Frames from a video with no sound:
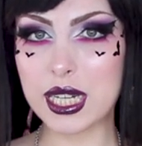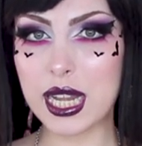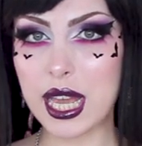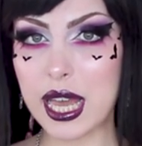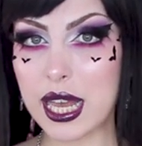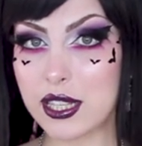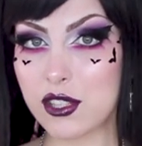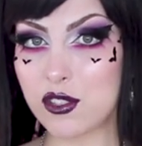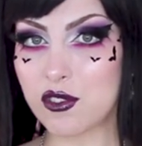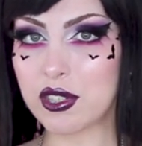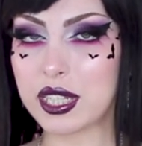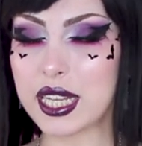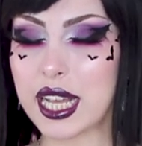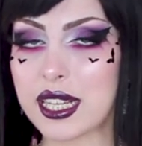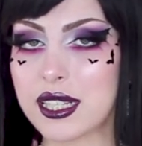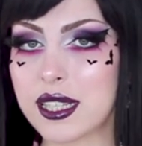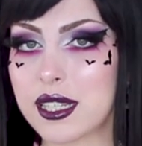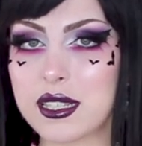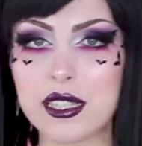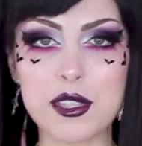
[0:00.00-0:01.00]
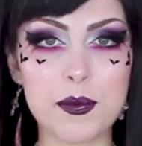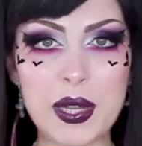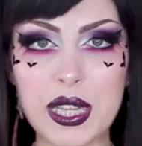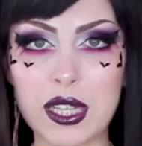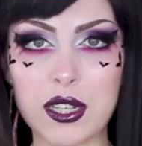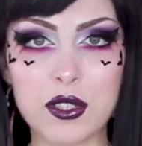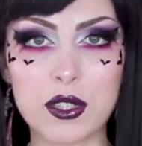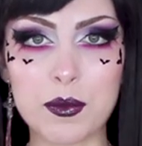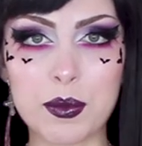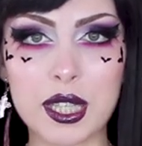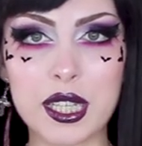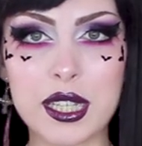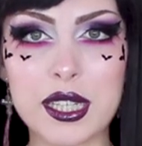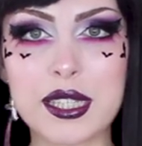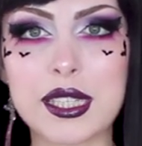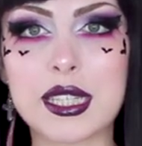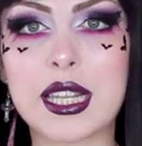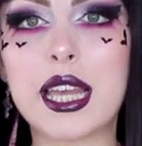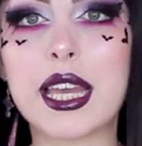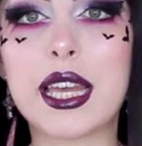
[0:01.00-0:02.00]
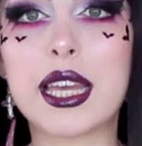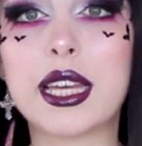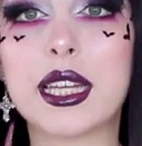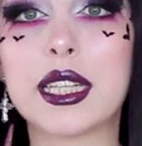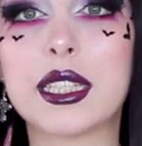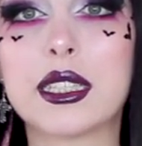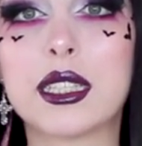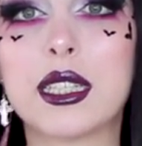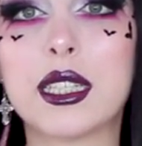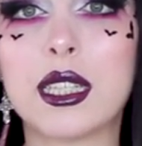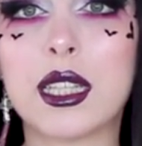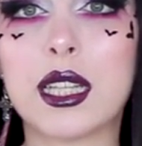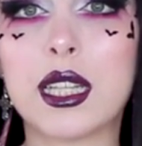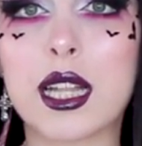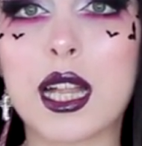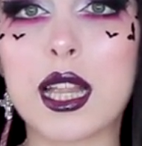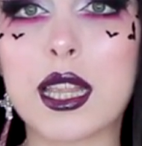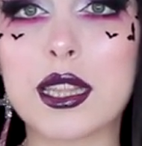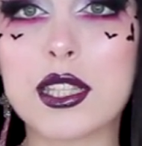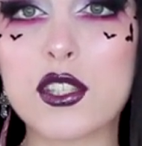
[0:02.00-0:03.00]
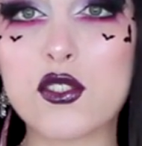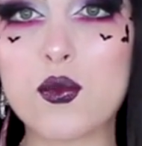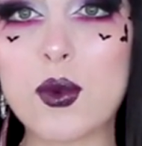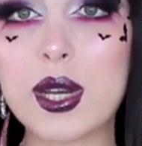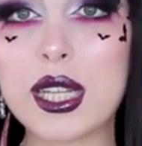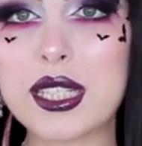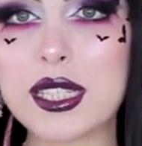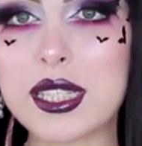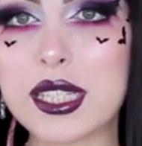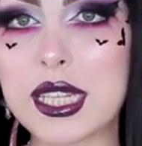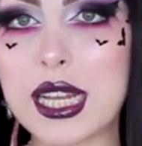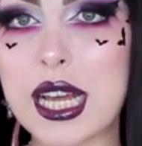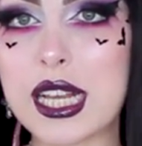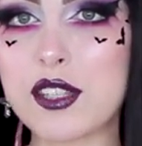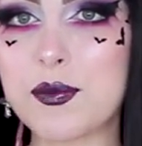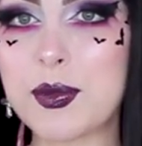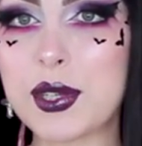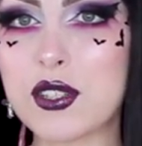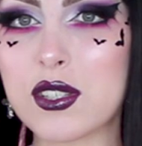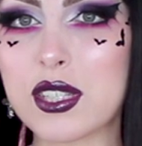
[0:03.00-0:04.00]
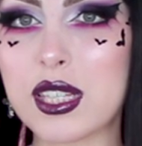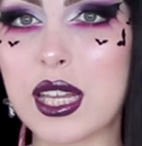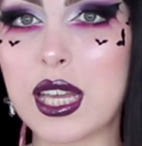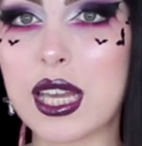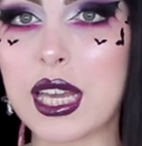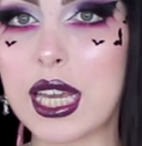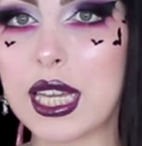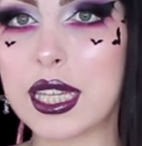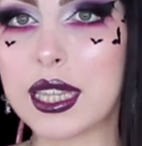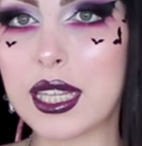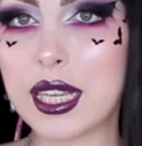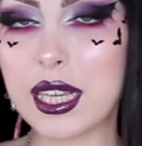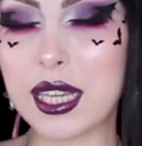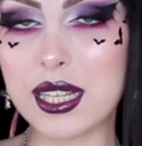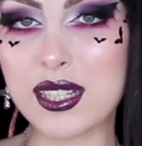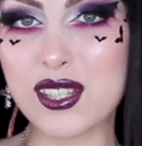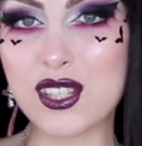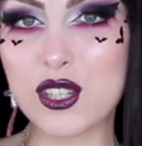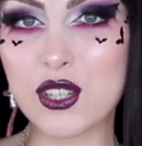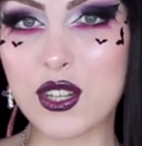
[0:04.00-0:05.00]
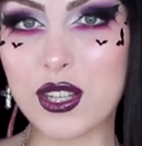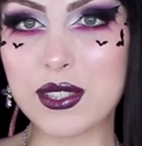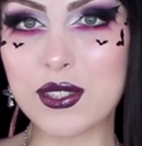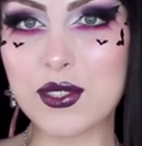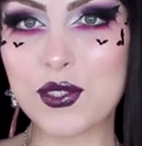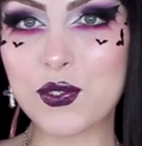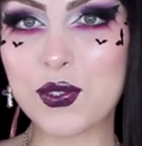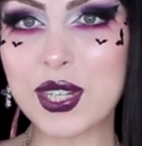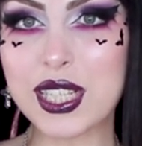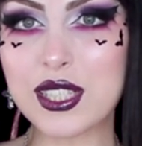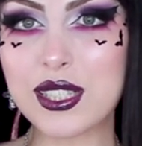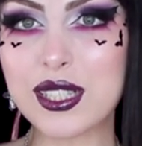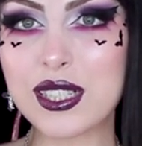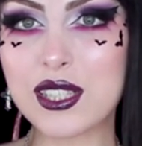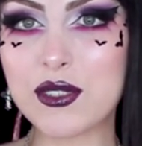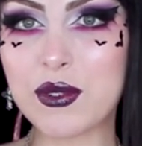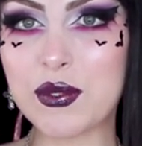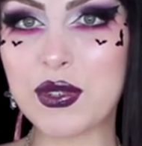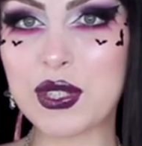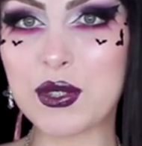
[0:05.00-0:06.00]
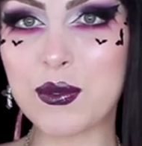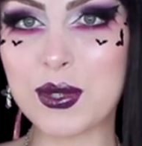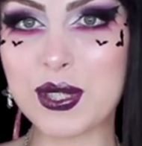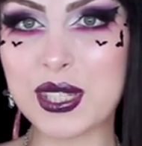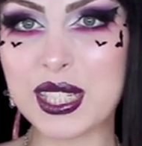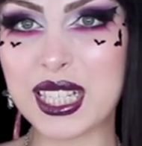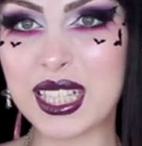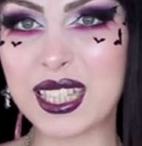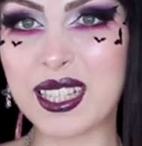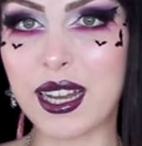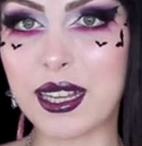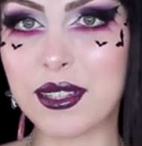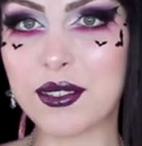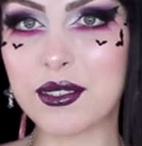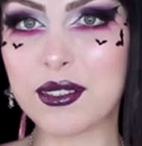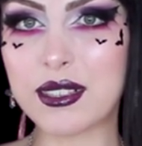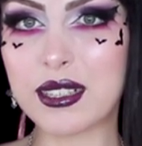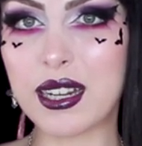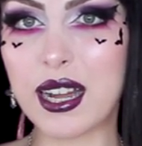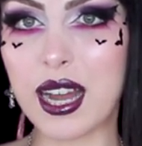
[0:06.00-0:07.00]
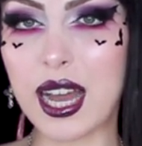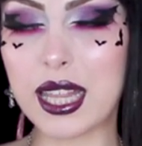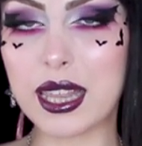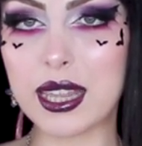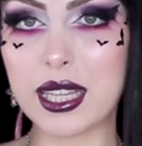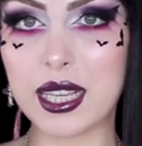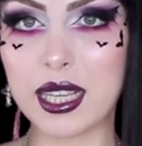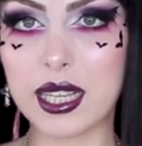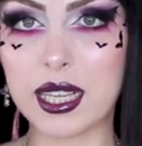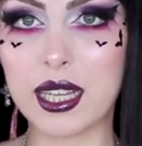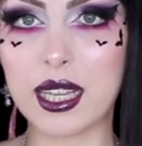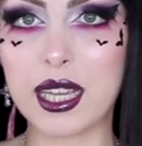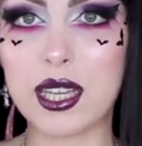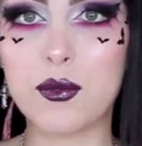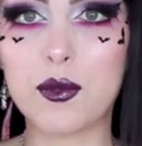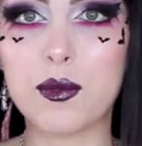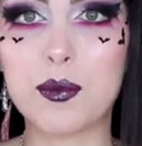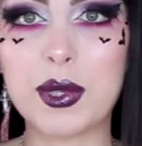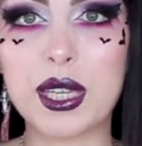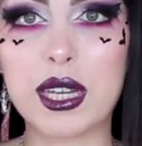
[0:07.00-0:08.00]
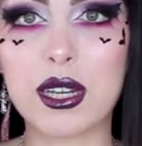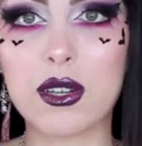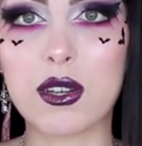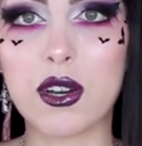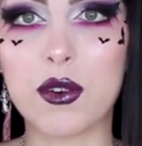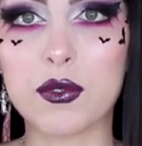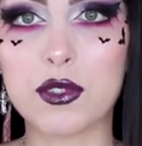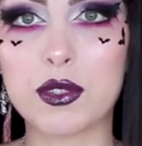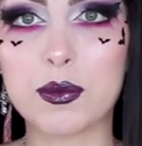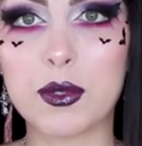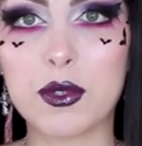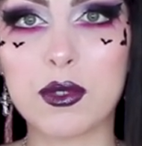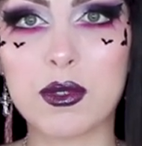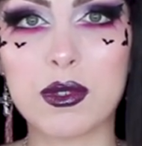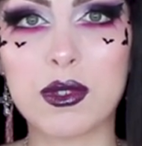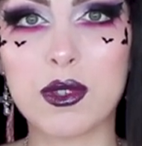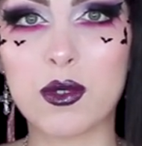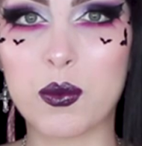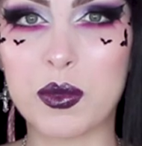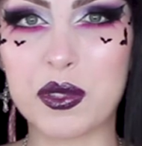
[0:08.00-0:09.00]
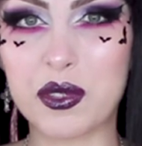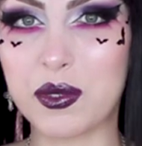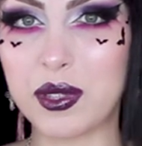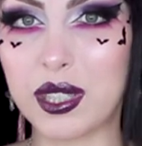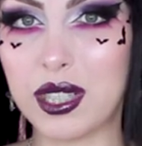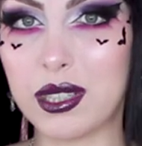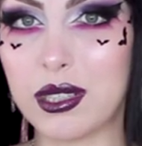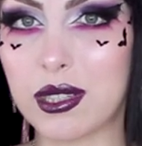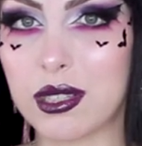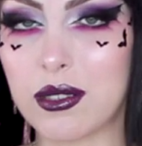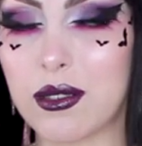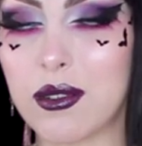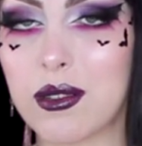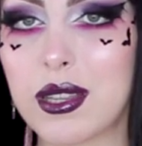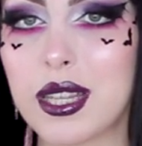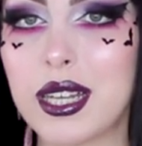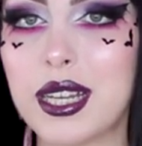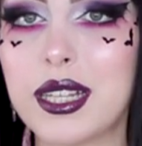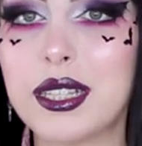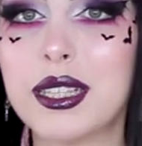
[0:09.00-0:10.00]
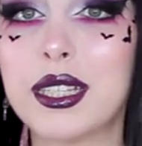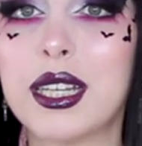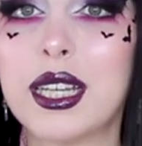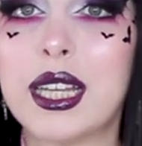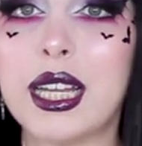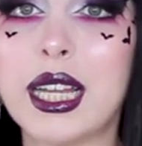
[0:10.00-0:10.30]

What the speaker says: an S or an XS depending on the place, and this one is nice because it is not stretchy, so if it was any tighter, I think it would be uncomfortable when you eat and all that.